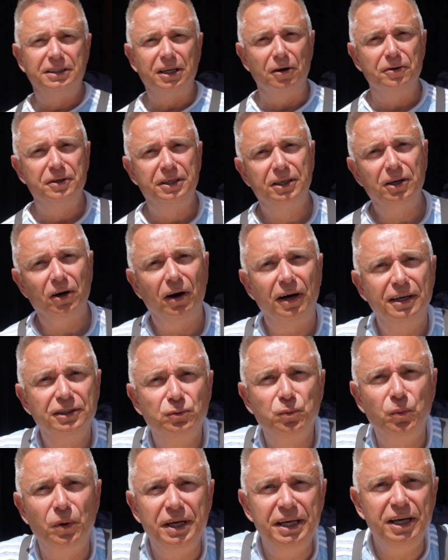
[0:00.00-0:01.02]
dokie,
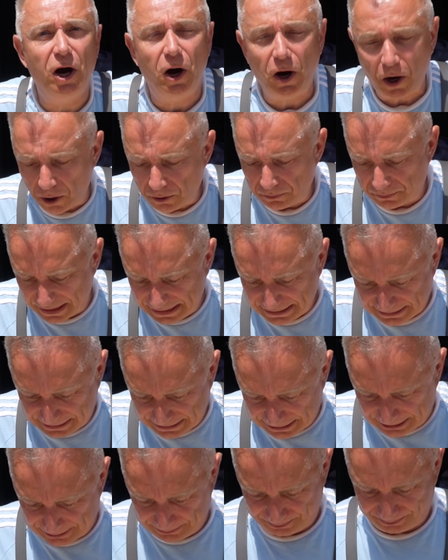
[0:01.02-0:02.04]
guys, we are
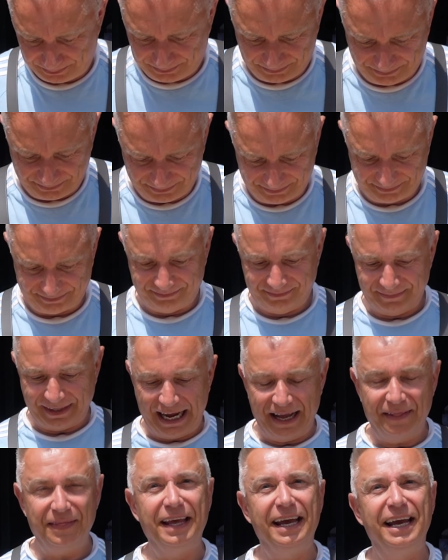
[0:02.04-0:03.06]
rested.
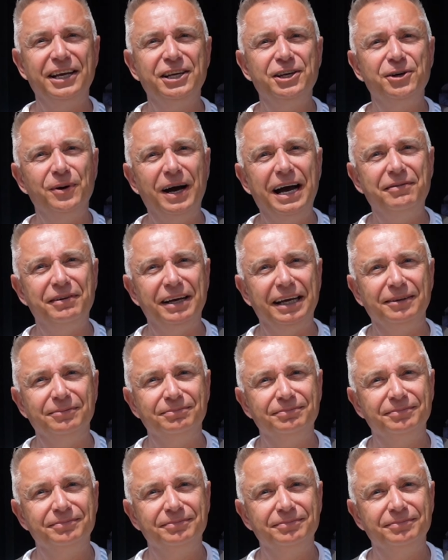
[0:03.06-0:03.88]
And there you have it.